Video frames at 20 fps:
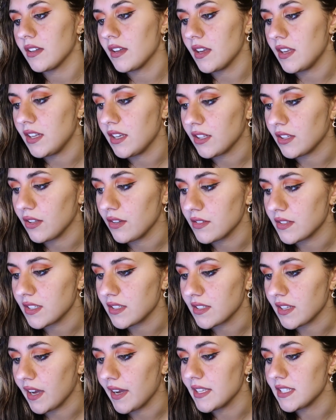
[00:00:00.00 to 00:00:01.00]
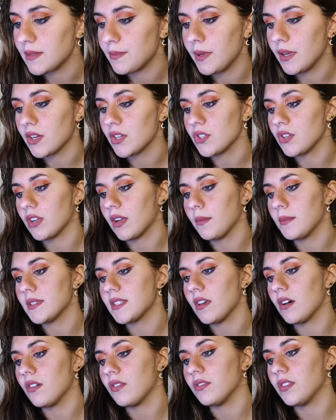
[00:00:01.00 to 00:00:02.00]
and he closed his eyes, picturing
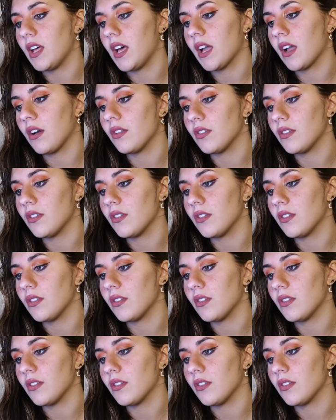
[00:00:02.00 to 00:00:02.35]
himself lying